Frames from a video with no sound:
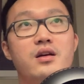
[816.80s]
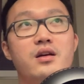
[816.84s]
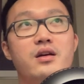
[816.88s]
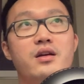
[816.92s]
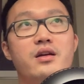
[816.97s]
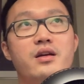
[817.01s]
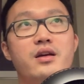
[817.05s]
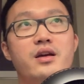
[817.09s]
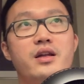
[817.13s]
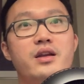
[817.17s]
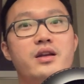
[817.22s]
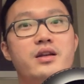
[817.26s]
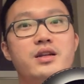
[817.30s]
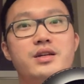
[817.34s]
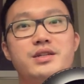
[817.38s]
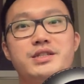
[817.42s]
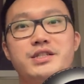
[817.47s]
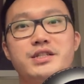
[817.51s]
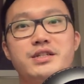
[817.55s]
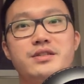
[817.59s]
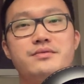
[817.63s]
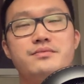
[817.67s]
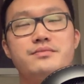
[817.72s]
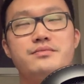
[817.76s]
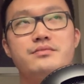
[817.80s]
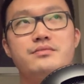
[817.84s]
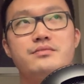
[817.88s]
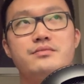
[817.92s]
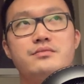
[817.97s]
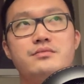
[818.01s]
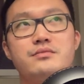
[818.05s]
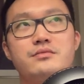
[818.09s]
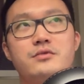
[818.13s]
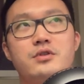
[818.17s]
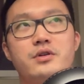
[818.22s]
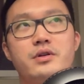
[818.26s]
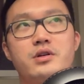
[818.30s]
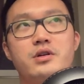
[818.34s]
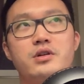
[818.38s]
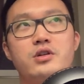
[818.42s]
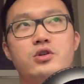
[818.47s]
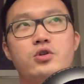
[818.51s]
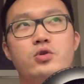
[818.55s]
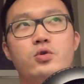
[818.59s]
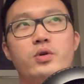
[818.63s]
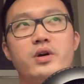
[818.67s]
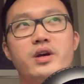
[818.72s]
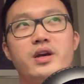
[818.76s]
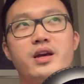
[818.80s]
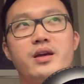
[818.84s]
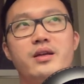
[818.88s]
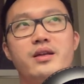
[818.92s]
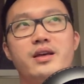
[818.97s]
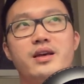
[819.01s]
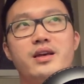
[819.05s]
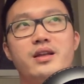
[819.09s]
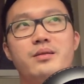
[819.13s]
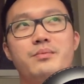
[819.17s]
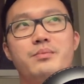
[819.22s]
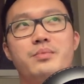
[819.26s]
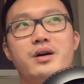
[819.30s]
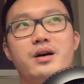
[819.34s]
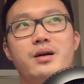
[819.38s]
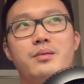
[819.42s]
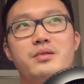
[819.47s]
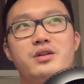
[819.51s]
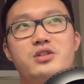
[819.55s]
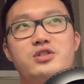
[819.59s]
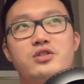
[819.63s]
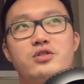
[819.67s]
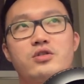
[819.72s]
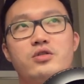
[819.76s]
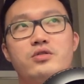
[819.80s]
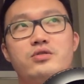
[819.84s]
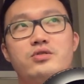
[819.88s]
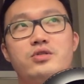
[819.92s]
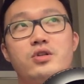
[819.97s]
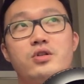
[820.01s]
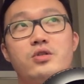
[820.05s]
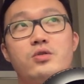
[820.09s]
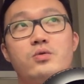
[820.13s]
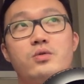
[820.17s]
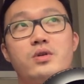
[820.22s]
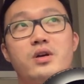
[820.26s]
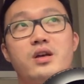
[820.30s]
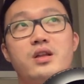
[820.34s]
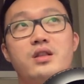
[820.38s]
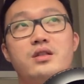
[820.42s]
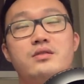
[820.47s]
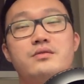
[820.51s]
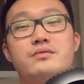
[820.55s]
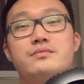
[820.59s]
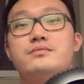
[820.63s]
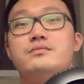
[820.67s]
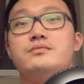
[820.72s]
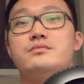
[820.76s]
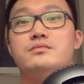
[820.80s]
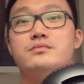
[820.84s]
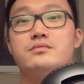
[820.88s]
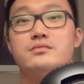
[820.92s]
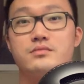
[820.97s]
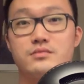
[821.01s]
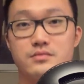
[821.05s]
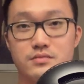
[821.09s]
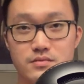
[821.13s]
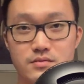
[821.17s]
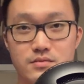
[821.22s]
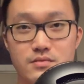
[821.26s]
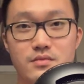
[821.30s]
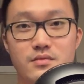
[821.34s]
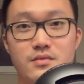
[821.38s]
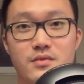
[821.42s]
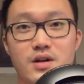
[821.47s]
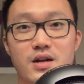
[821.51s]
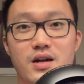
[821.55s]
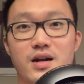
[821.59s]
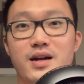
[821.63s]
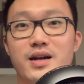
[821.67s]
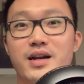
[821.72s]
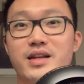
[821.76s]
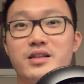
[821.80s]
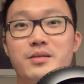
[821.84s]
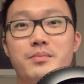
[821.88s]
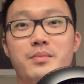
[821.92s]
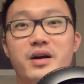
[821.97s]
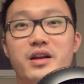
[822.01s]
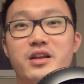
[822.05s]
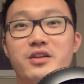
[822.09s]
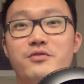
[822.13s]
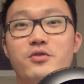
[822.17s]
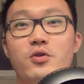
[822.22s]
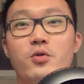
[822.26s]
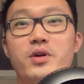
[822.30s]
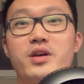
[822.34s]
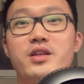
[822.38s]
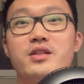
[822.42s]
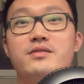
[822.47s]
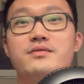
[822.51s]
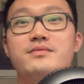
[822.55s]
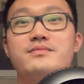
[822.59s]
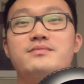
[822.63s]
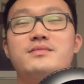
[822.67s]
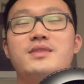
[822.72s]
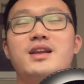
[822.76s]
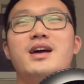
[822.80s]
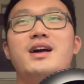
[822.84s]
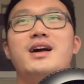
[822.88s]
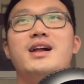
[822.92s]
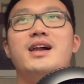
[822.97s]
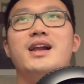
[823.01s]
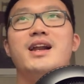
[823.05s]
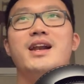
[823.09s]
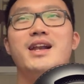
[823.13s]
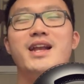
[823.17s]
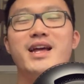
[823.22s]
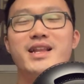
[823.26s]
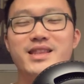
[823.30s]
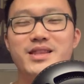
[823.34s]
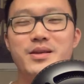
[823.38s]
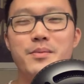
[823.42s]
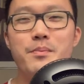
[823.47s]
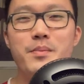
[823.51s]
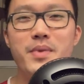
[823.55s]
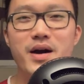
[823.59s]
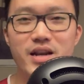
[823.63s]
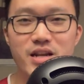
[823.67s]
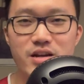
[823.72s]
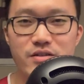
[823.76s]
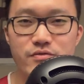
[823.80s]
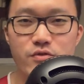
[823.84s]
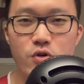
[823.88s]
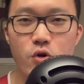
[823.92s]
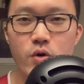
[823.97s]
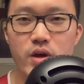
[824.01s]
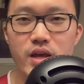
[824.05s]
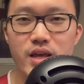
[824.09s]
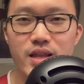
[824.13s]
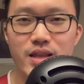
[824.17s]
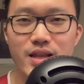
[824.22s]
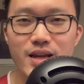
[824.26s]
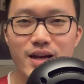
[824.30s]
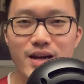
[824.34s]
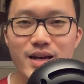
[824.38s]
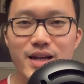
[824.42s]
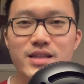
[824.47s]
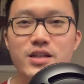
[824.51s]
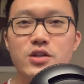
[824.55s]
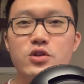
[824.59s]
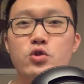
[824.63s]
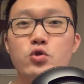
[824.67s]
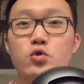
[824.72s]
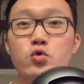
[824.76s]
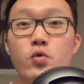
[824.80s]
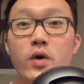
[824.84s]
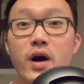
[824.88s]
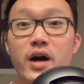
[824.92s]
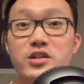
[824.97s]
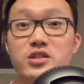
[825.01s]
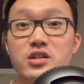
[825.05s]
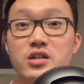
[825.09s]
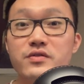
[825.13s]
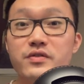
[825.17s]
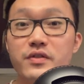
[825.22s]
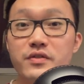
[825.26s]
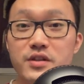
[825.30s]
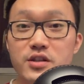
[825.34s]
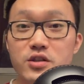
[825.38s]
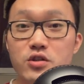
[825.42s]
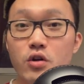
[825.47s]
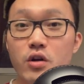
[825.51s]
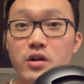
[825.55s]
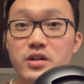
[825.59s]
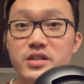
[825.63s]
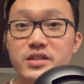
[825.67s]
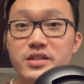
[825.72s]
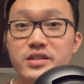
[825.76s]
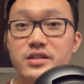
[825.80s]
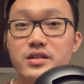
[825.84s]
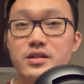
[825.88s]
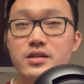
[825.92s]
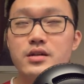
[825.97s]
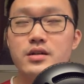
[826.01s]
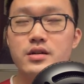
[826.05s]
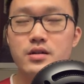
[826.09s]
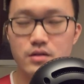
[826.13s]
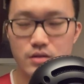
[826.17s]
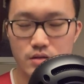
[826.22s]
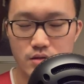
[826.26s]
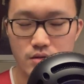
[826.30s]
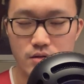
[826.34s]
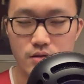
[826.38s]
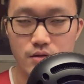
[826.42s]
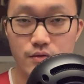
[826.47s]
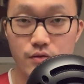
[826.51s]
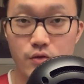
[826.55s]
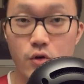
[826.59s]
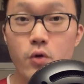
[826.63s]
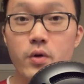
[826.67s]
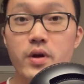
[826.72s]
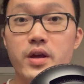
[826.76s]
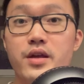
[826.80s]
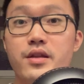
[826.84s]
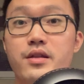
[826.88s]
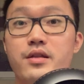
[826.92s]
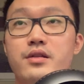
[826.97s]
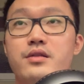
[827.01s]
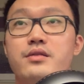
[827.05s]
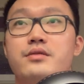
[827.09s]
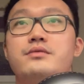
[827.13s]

and then that's it. I'm gonna go ahead and hit publish and continue and let the money roll in. Let the money roll in. Let the $250 roll in.